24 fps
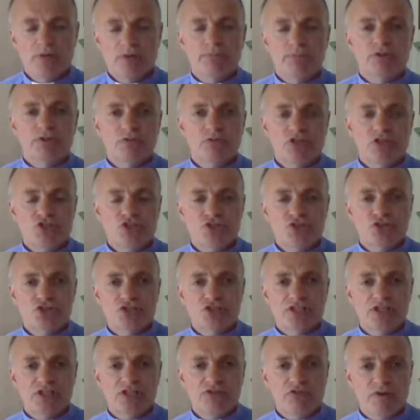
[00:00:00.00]
but we should
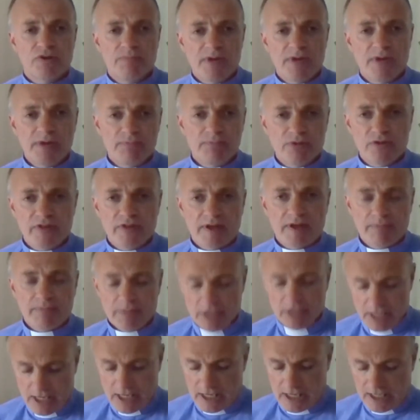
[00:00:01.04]
still remember them
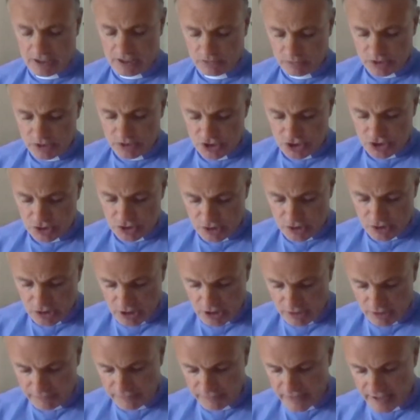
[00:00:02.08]
and we should
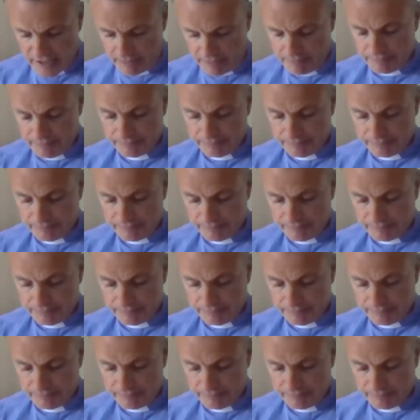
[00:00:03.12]
love them.